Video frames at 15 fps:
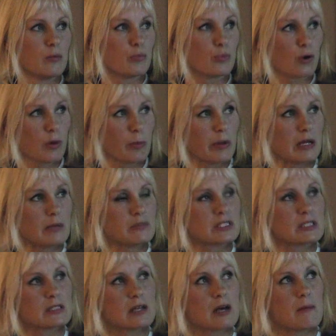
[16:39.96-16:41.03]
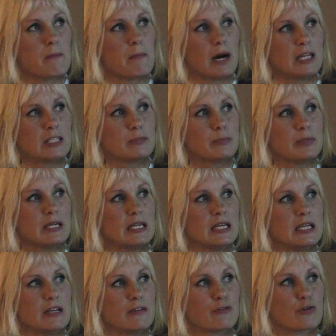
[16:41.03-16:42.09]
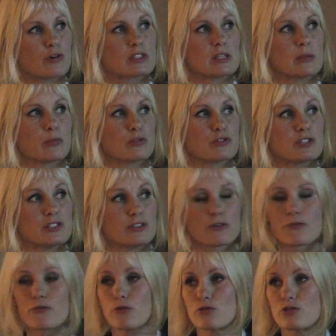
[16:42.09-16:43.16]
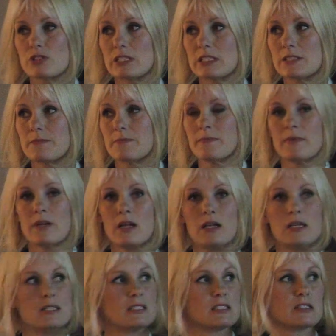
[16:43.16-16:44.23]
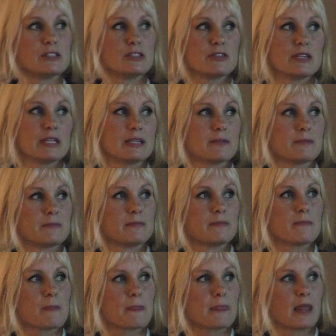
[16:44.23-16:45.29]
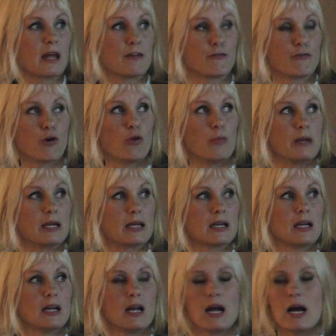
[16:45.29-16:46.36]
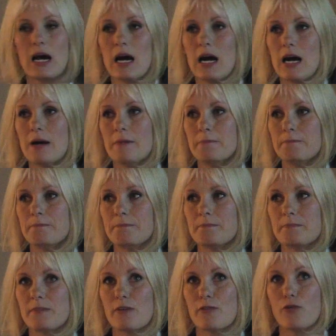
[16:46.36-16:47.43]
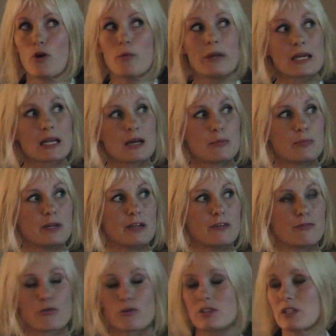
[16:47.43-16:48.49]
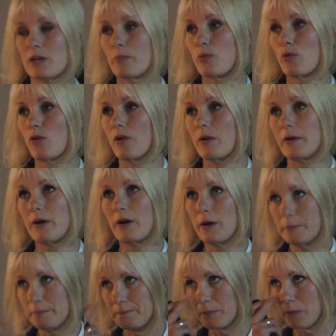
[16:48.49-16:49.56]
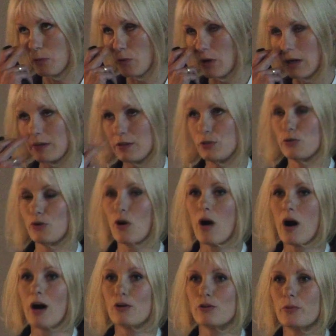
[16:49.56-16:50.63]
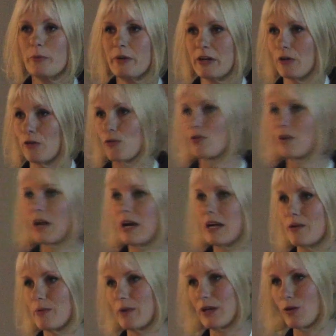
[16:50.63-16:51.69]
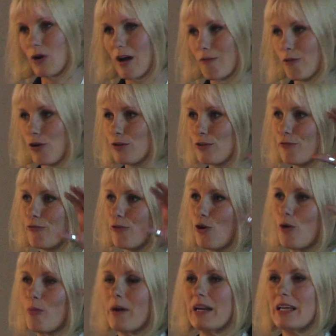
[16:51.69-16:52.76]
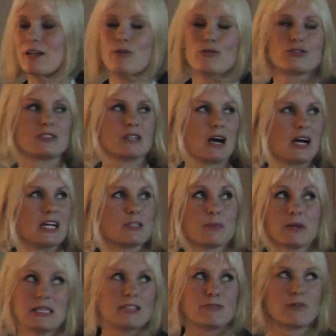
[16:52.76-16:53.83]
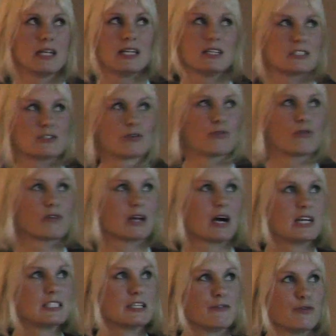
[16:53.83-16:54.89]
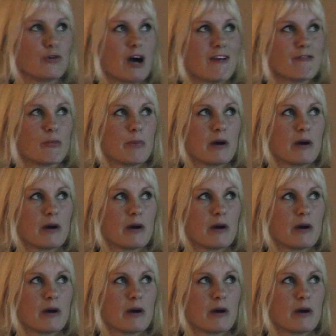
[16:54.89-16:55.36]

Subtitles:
Problems might be, for example, shear forces, steering, and foaming. Foaming can be, for example, well, you know how the beer looks like when you have a lot of foam and it looks nice, but it really doesn't look nice if you have a